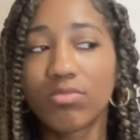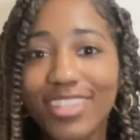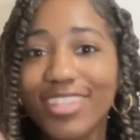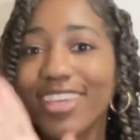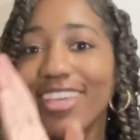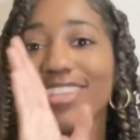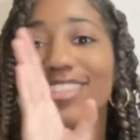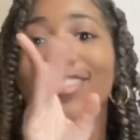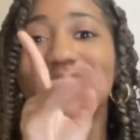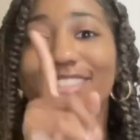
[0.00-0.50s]

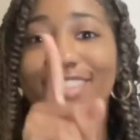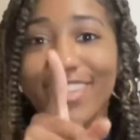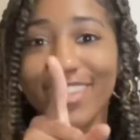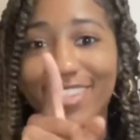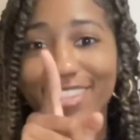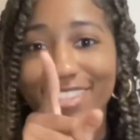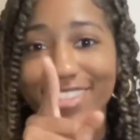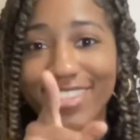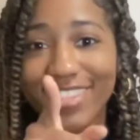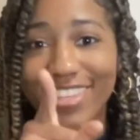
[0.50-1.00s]
It's this
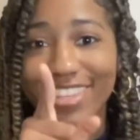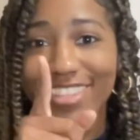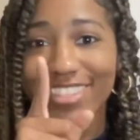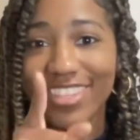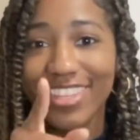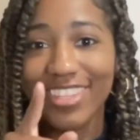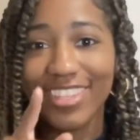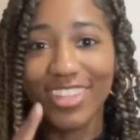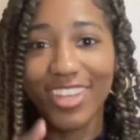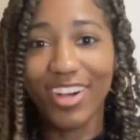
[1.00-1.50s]

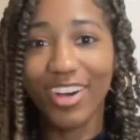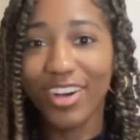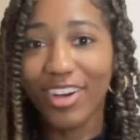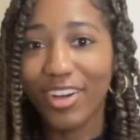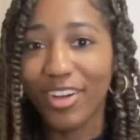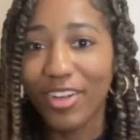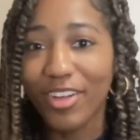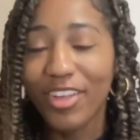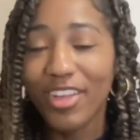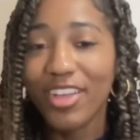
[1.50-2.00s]
season,
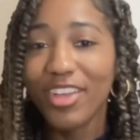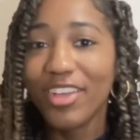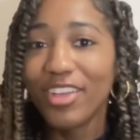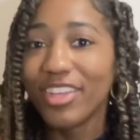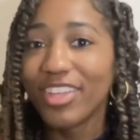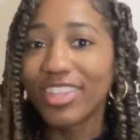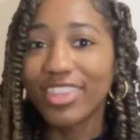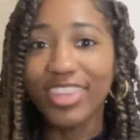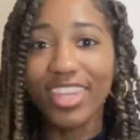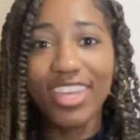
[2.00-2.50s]
y'all.
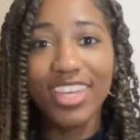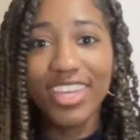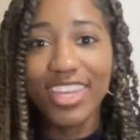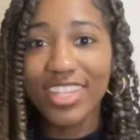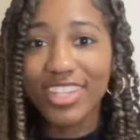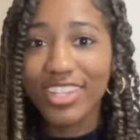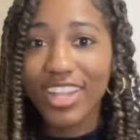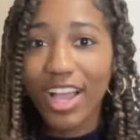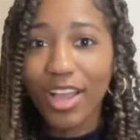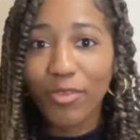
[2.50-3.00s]
They
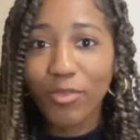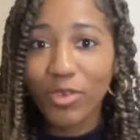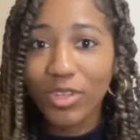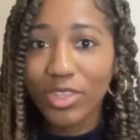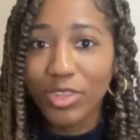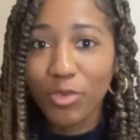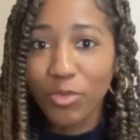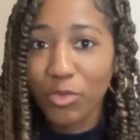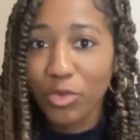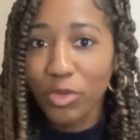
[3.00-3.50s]
cannot read
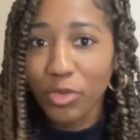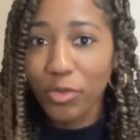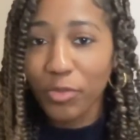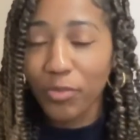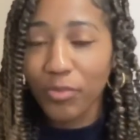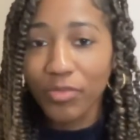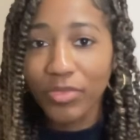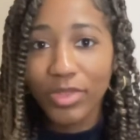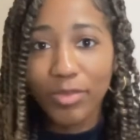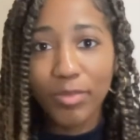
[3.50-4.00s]
the
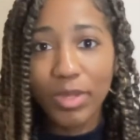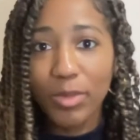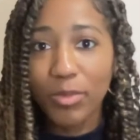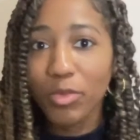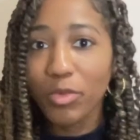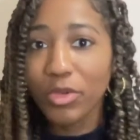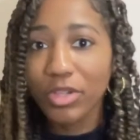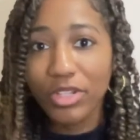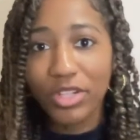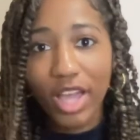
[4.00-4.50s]
room. People
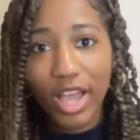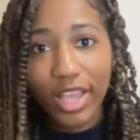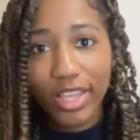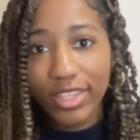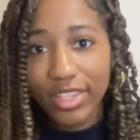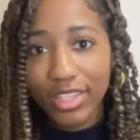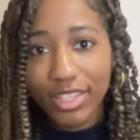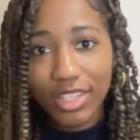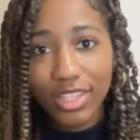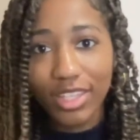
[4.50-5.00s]
are not
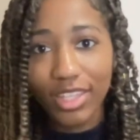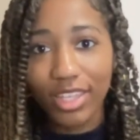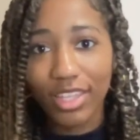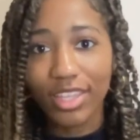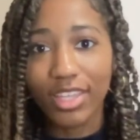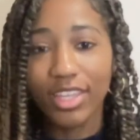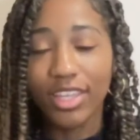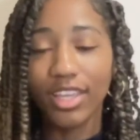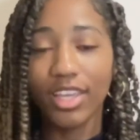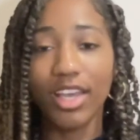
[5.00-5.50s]
getting it.
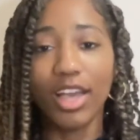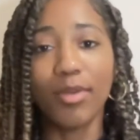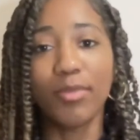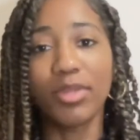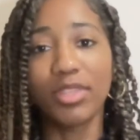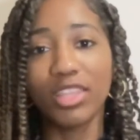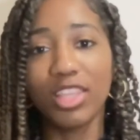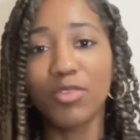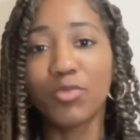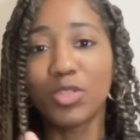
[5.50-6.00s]
I
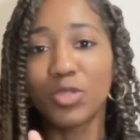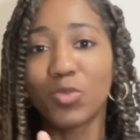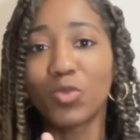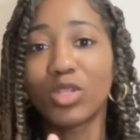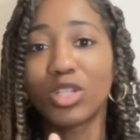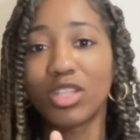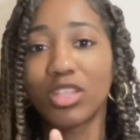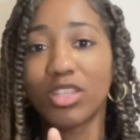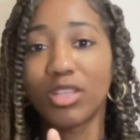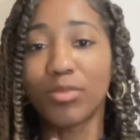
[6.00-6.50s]
mean, Liv was
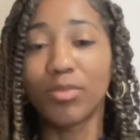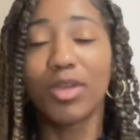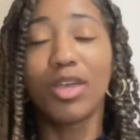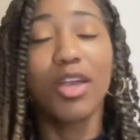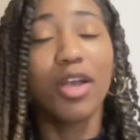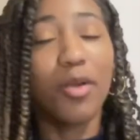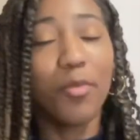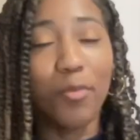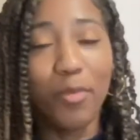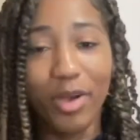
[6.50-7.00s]
one of them.
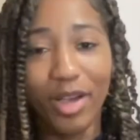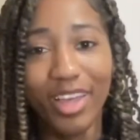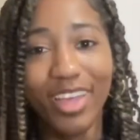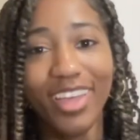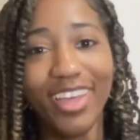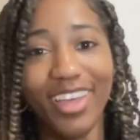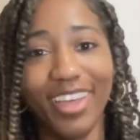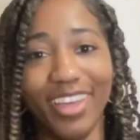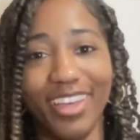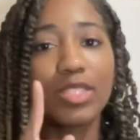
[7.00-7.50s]
But
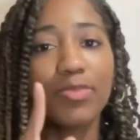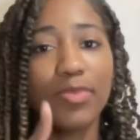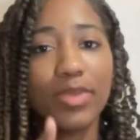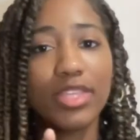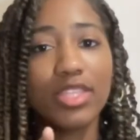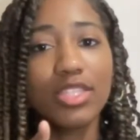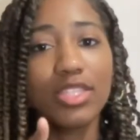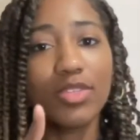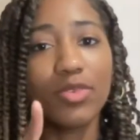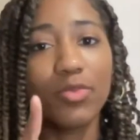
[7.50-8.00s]

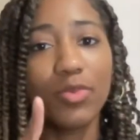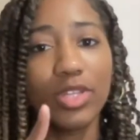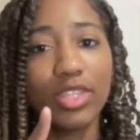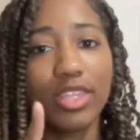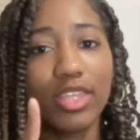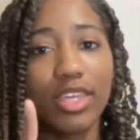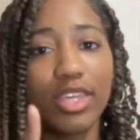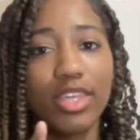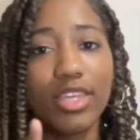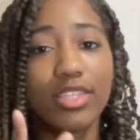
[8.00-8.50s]
Spence with
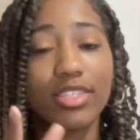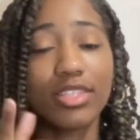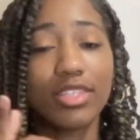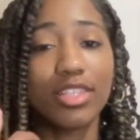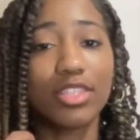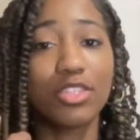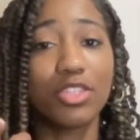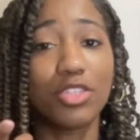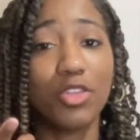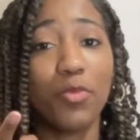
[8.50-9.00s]
his,
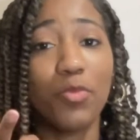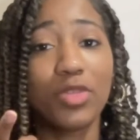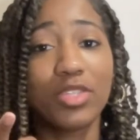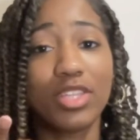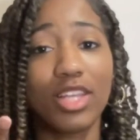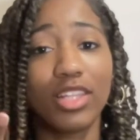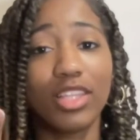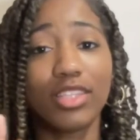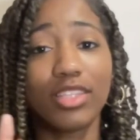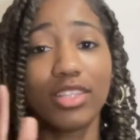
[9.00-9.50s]
let's just hope it's
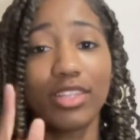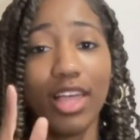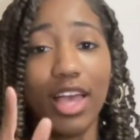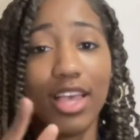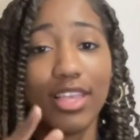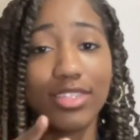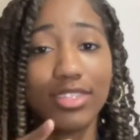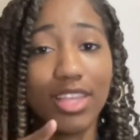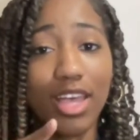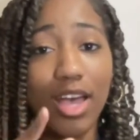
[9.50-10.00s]
not like the
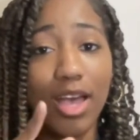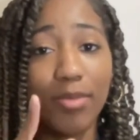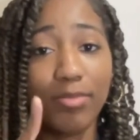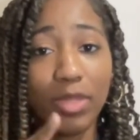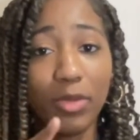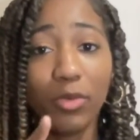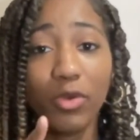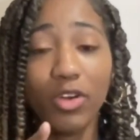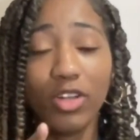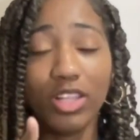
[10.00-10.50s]
last time they
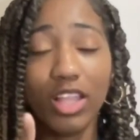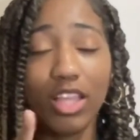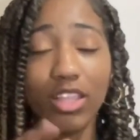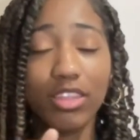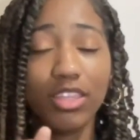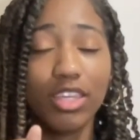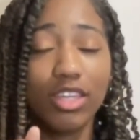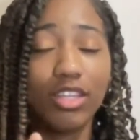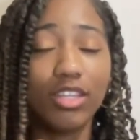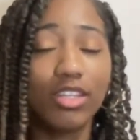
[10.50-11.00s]
were all out
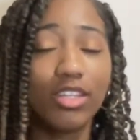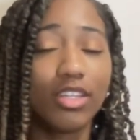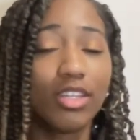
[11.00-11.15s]
there.